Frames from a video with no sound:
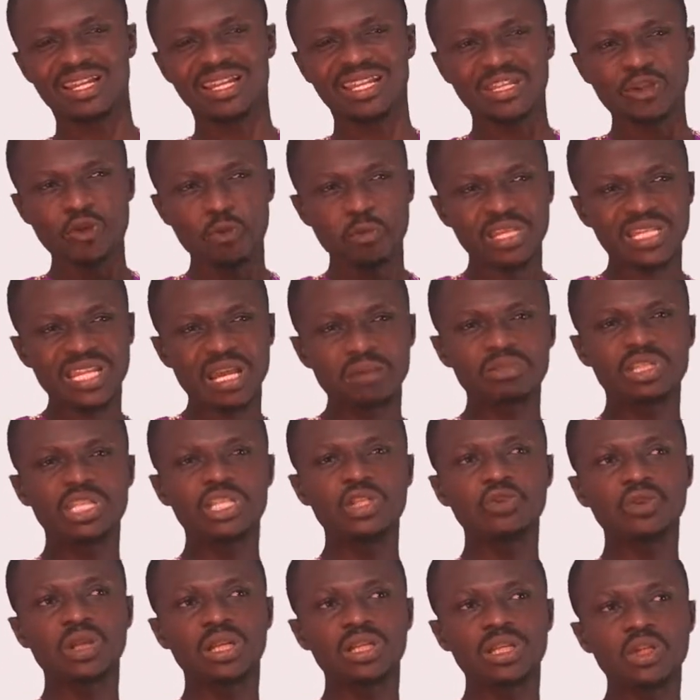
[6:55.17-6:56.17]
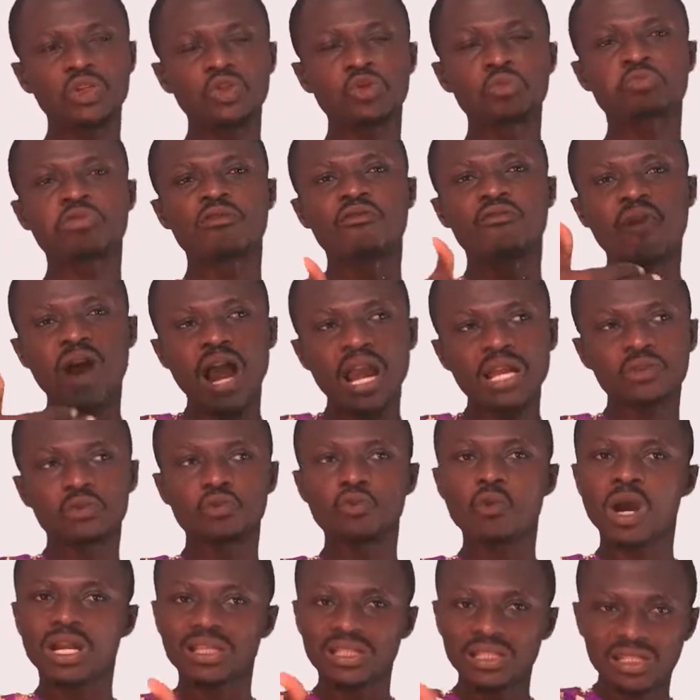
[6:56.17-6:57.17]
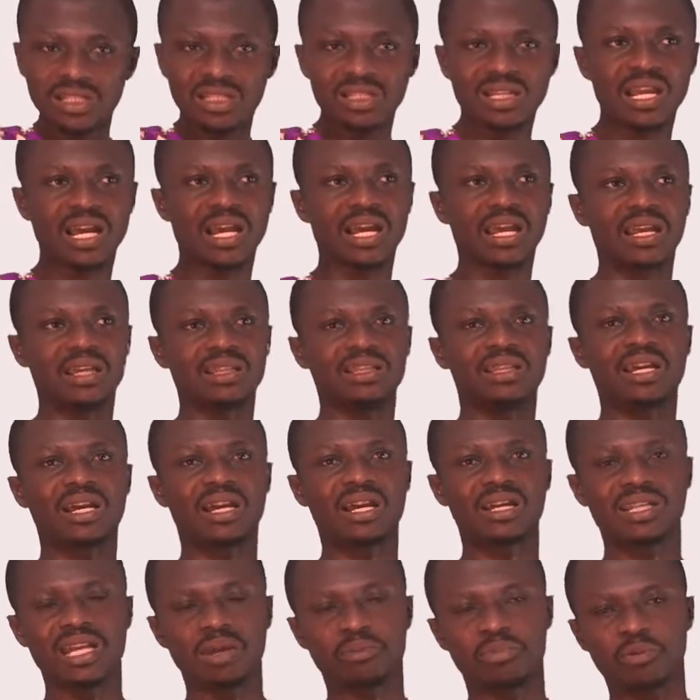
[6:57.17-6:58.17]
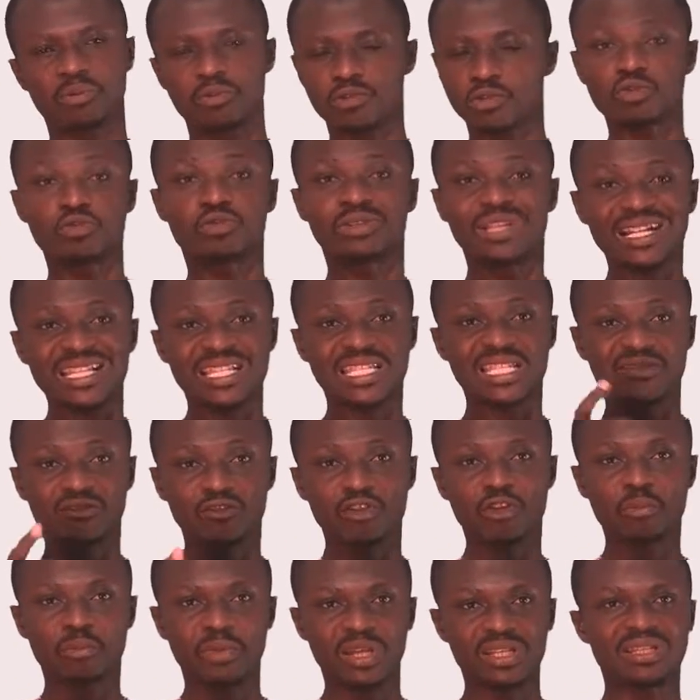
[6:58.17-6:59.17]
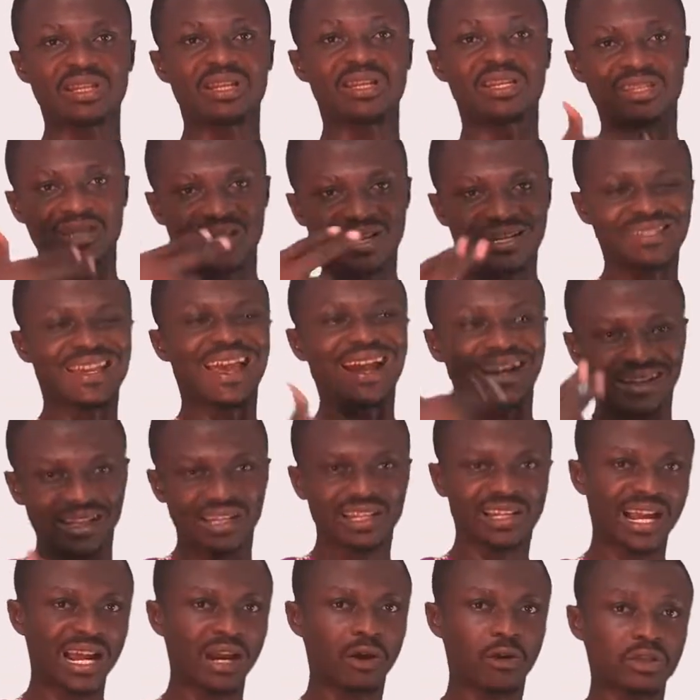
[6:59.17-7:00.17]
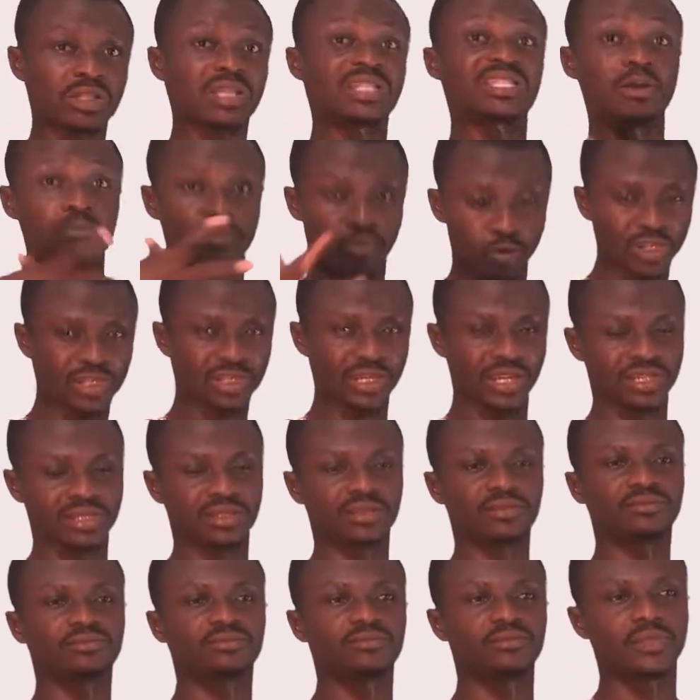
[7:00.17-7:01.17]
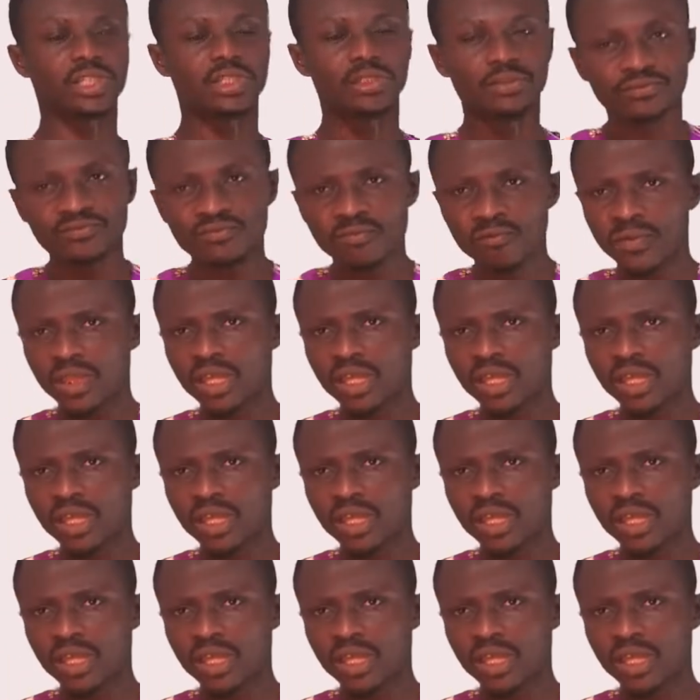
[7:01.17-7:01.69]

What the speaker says: To be something new they need to provide to their people. So that's development. It's cyclical. It's a process. Good.